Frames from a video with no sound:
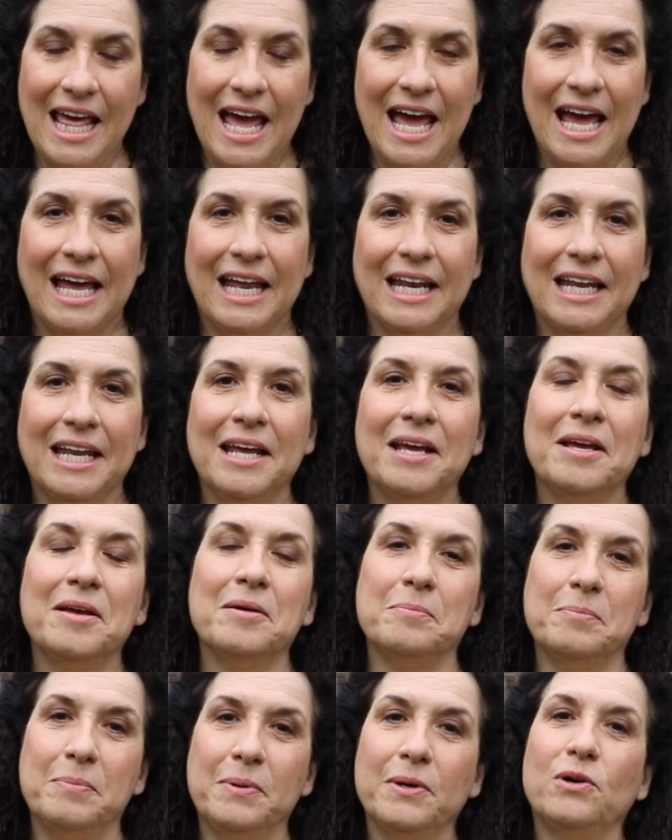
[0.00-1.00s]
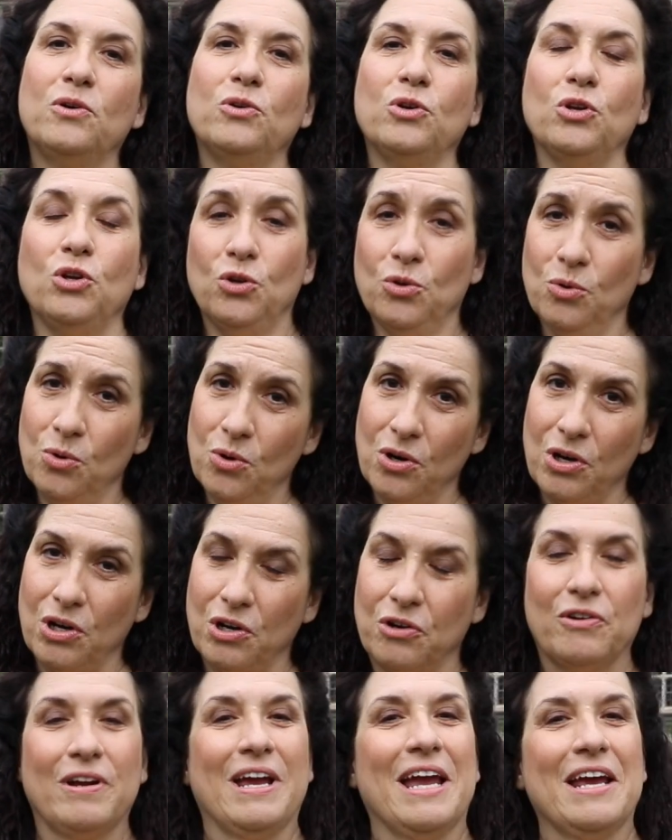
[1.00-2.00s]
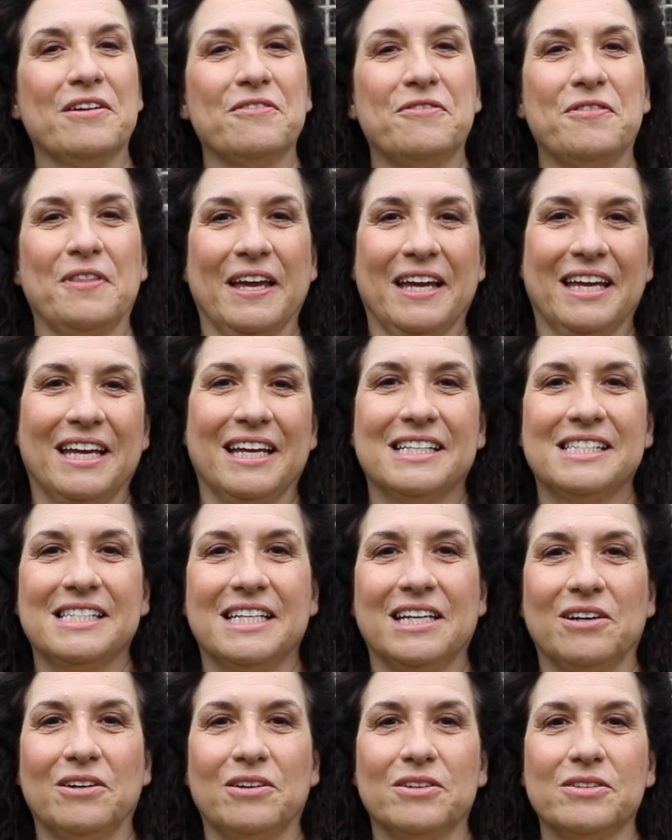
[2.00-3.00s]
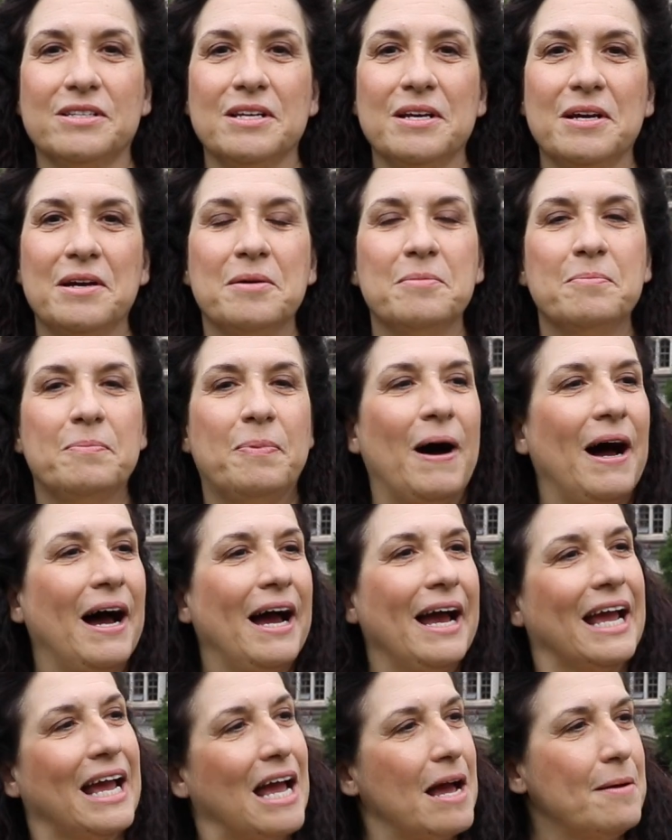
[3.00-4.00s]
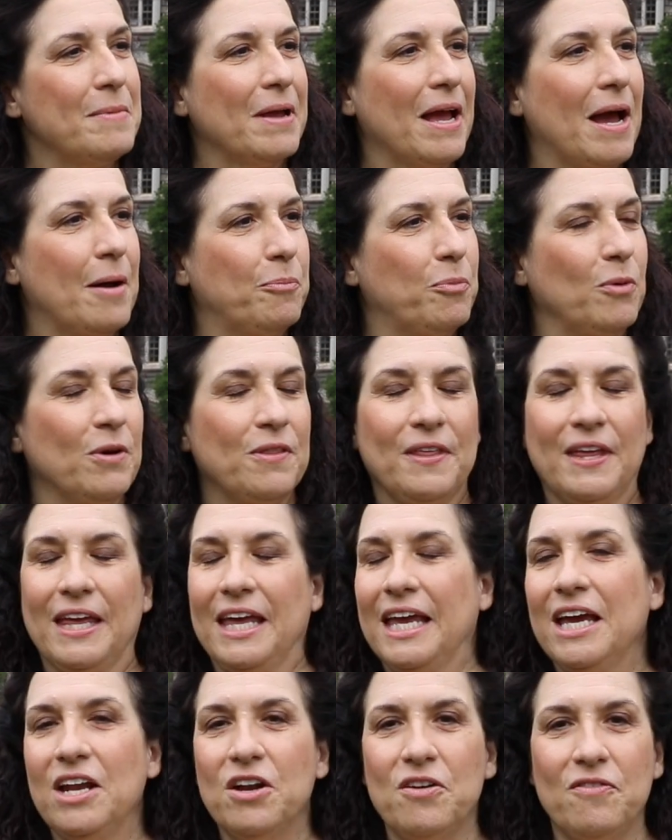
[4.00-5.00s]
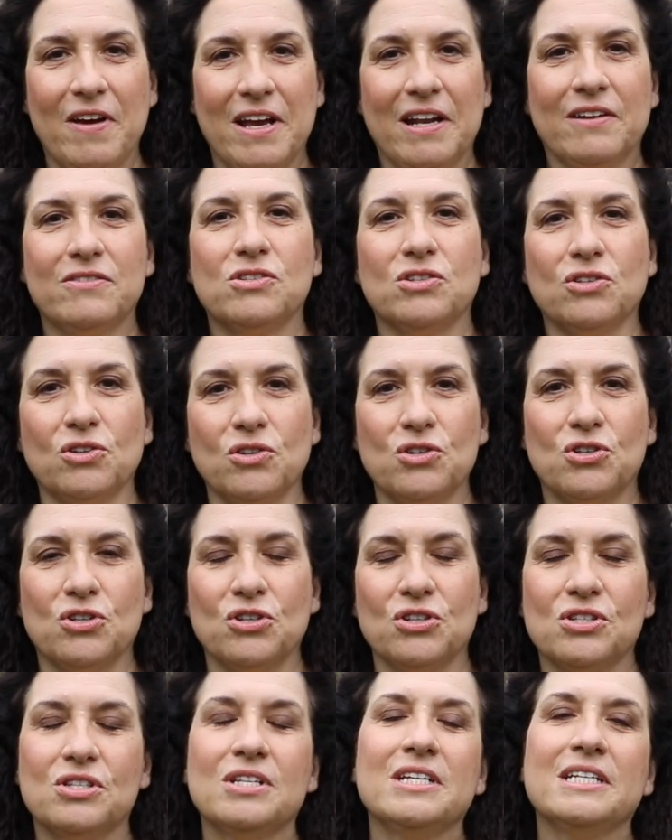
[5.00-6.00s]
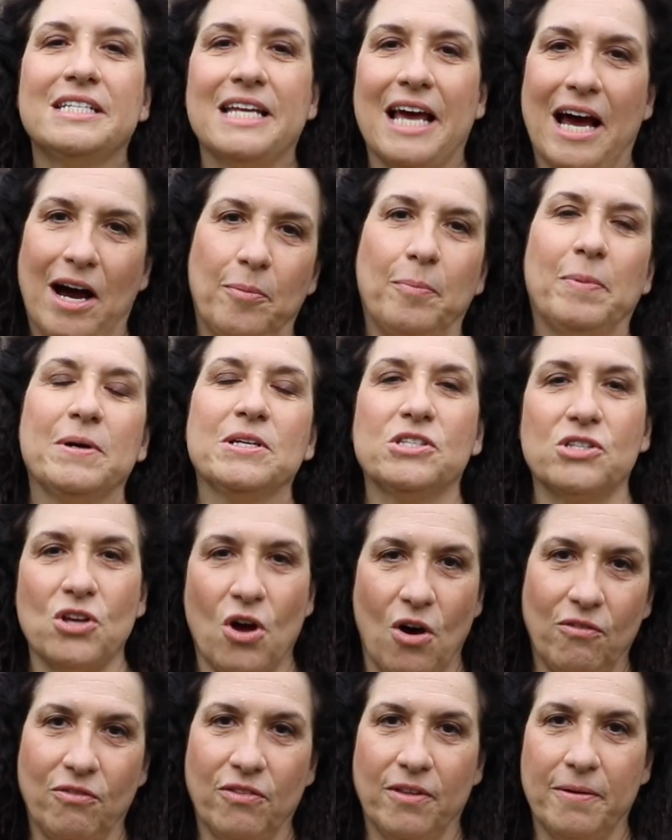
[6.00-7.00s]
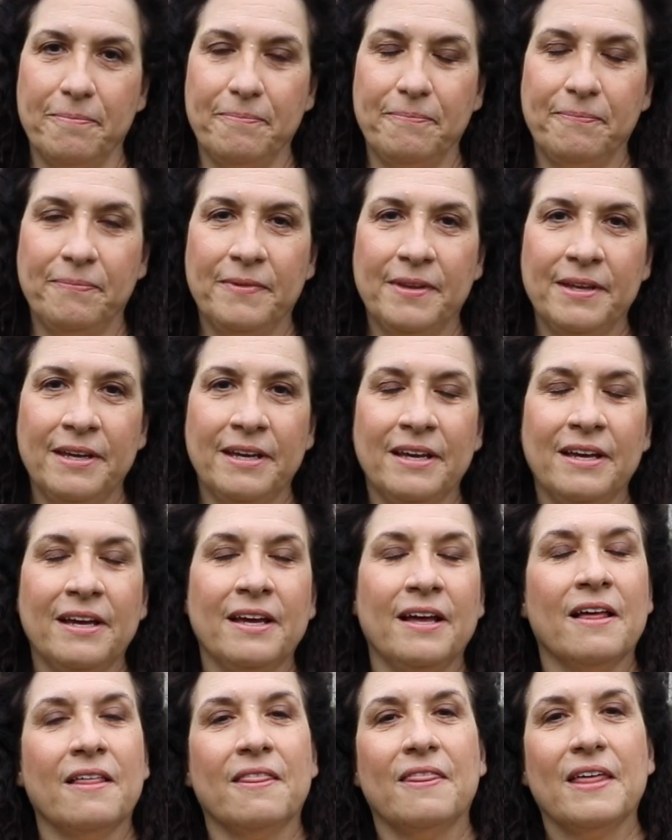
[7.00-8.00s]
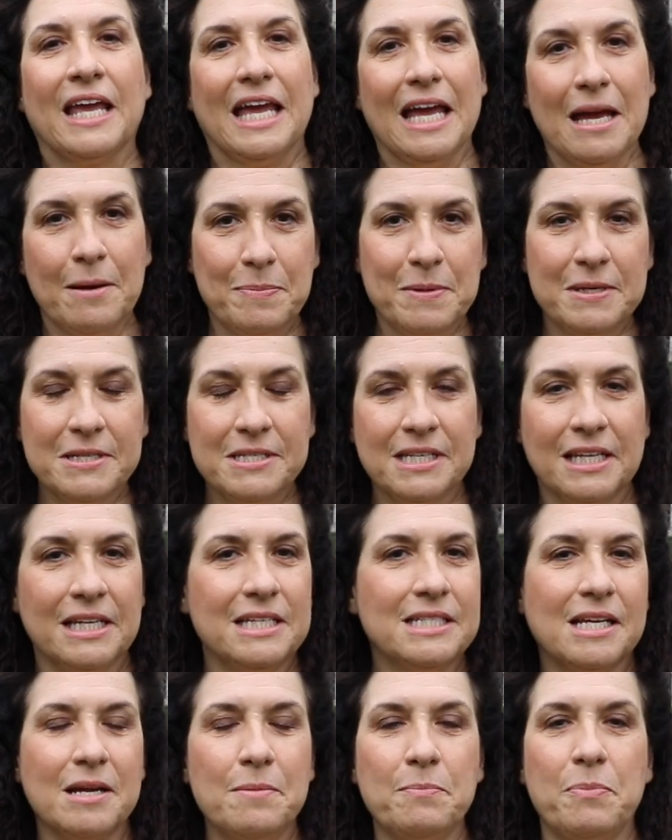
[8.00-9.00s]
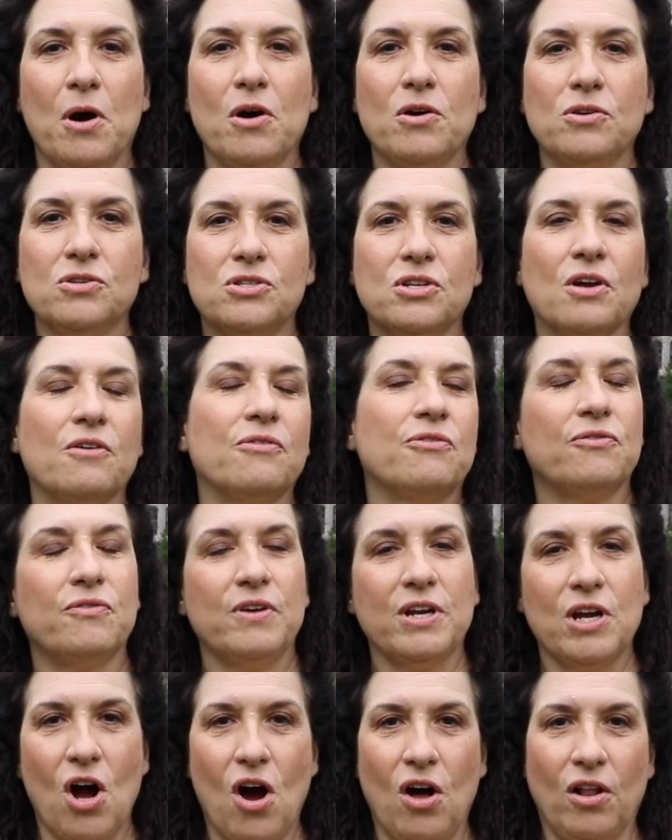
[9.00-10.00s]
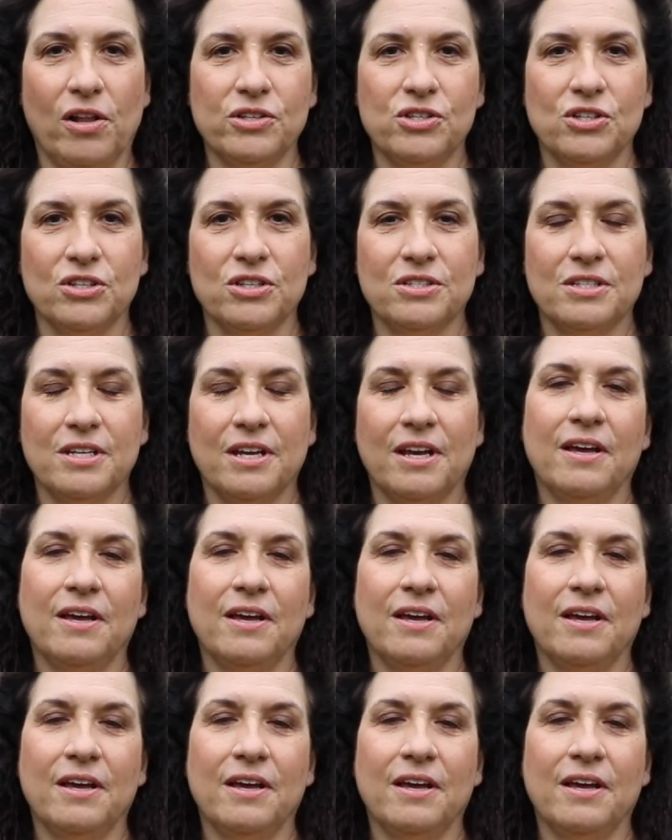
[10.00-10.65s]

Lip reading: then build your creative thinking skills by coming up with innovative solutions to help us solve them. The campus is composed of 3 colleges.